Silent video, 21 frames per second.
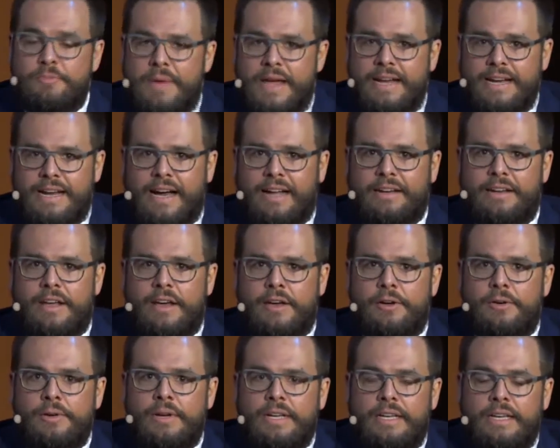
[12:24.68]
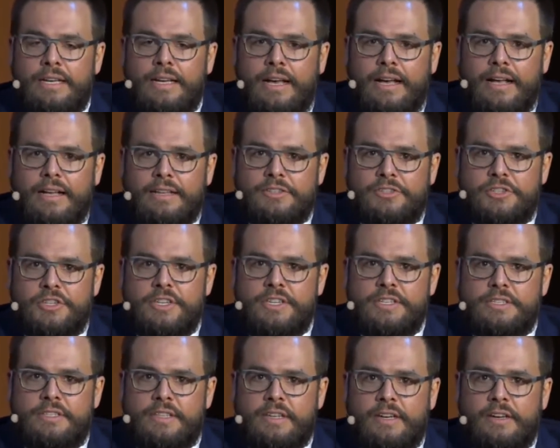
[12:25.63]
may not know. Uh,
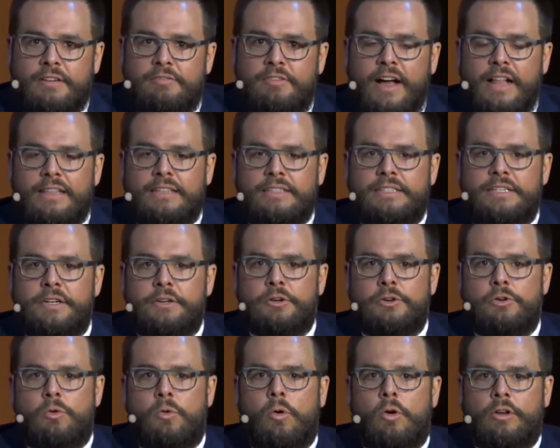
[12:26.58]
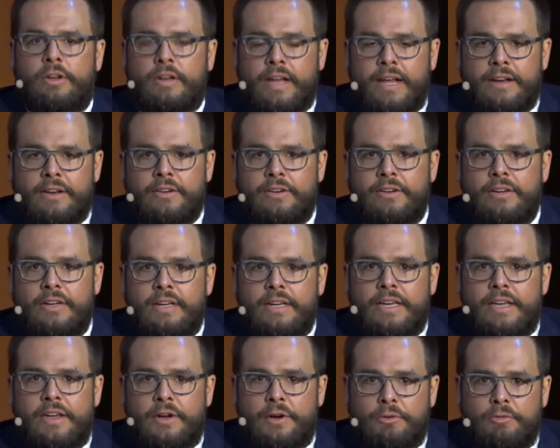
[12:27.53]
she's the volunteer coordinator
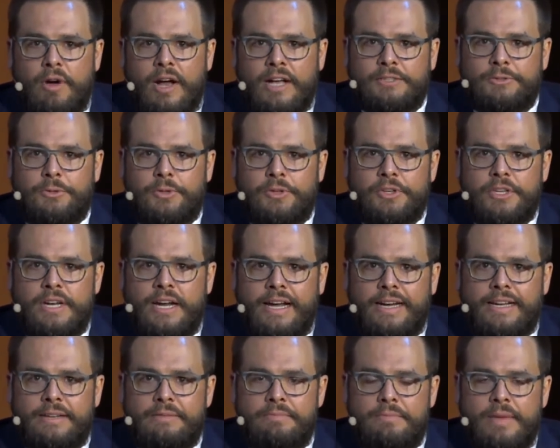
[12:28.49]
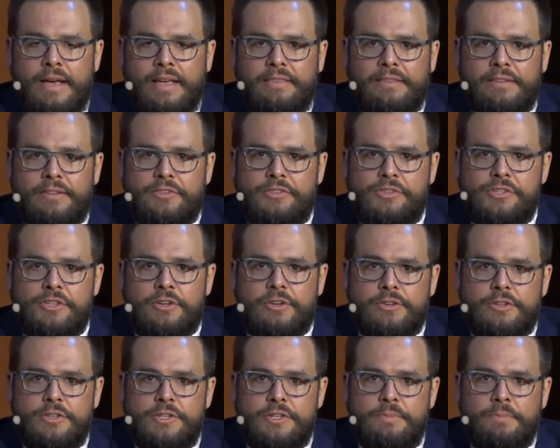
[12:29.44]
here at Roswell United Methodist
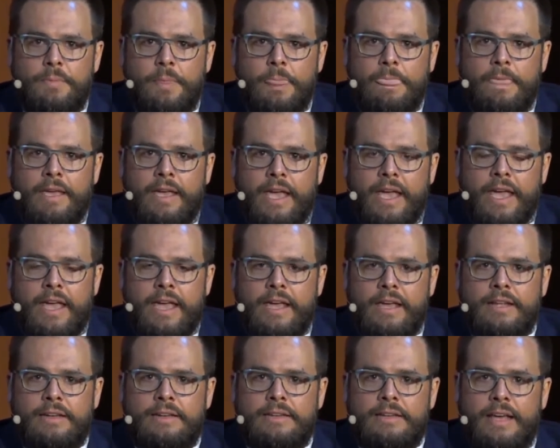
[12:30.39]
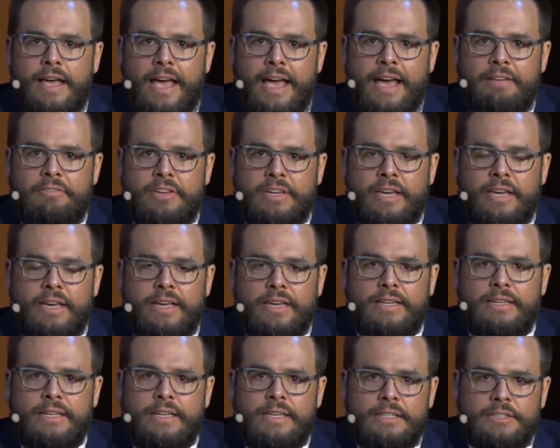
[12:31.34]
Church. And having a
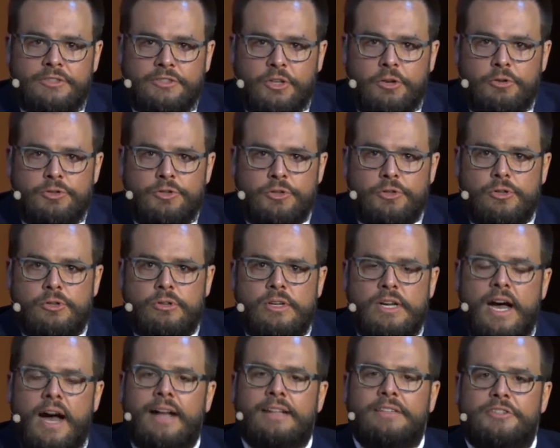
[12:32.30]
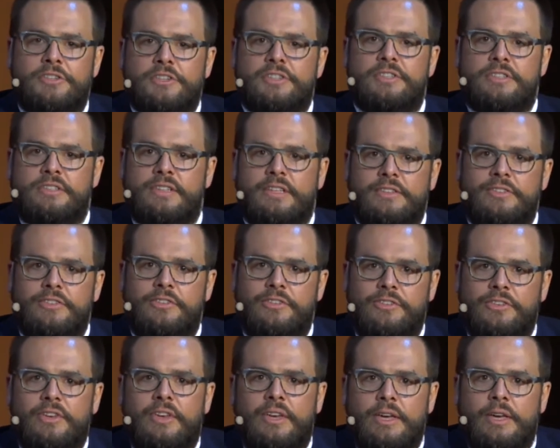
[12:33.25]
social consciousness,
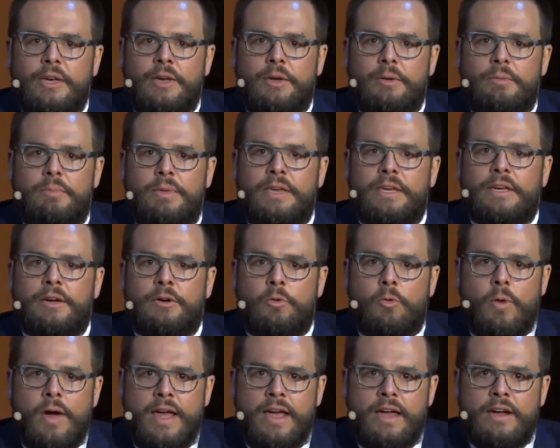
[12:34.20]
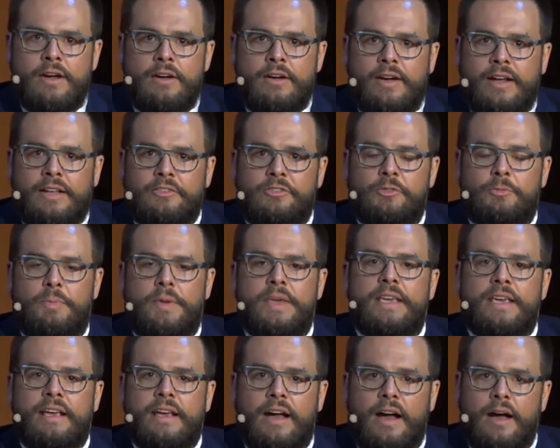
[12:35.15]
being aware and
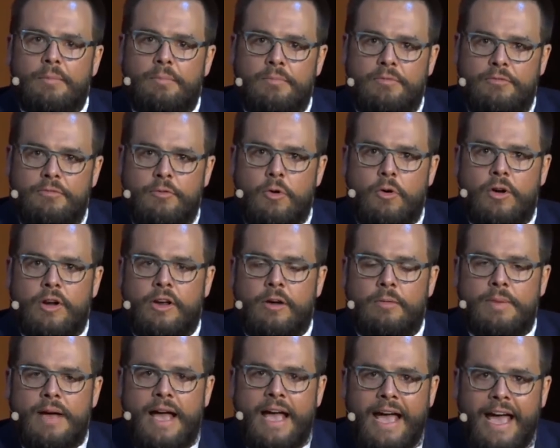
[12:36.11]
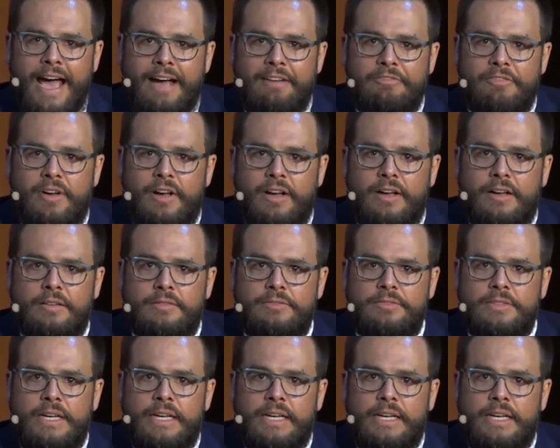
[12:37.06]
speaking up for and on behalf of